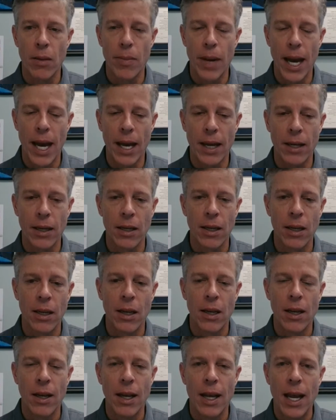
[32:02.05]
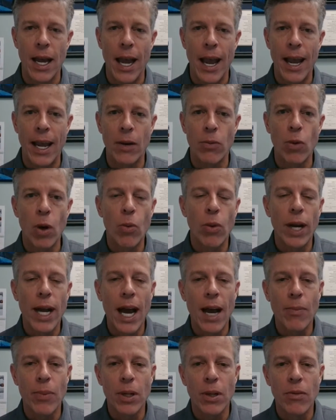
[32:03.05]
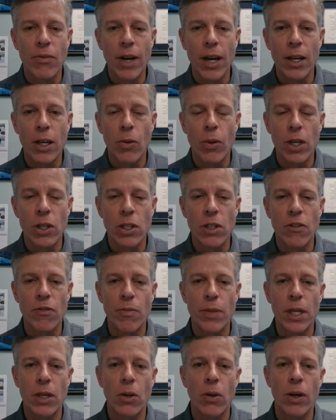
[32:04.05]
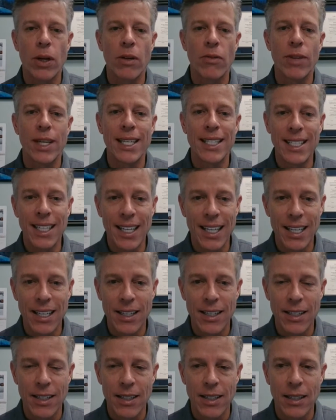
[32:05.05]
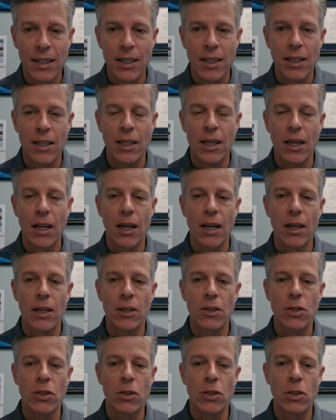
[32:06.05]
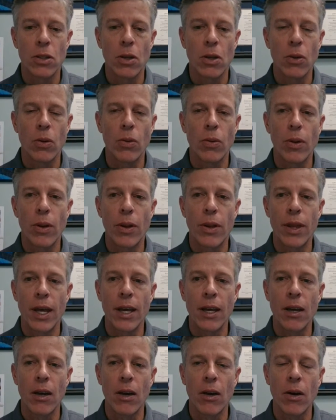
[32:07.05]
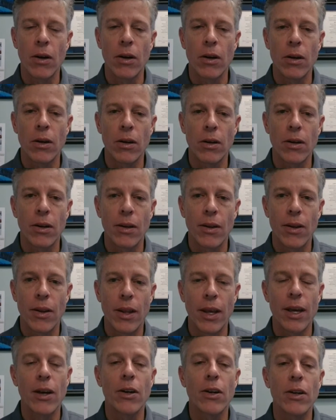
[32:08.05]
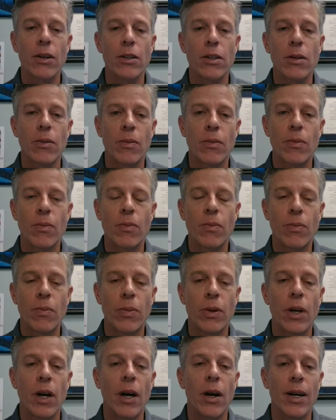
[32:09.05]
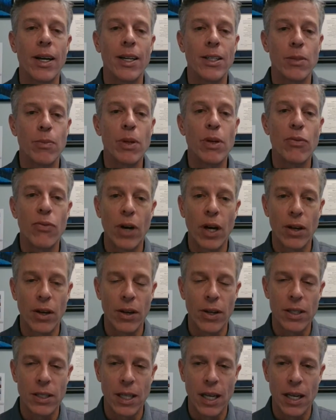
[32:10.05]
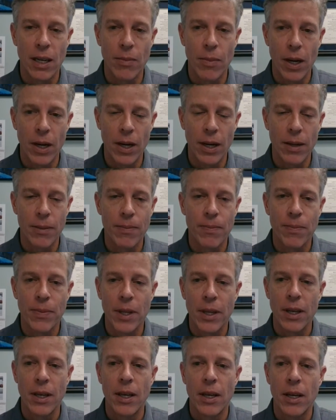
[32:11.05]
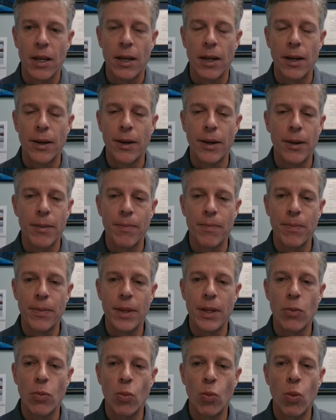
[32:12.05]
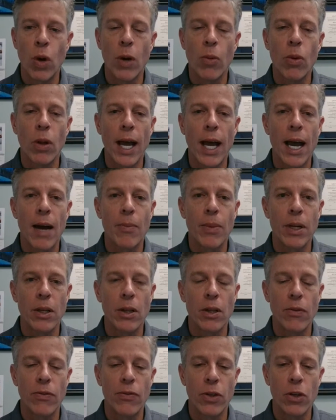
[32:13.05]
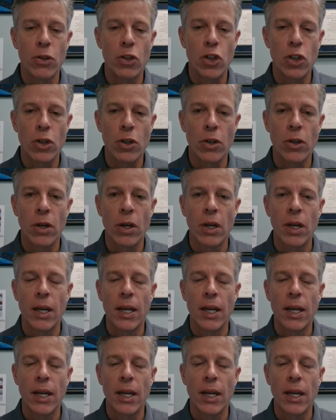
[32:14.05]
of the bag. Yeah. And what would happen to the valuation of Bitcoin if they did? Uh, so mm -hmm. they are they are uh, as befuddled as anybody. Um, what will happen in the future?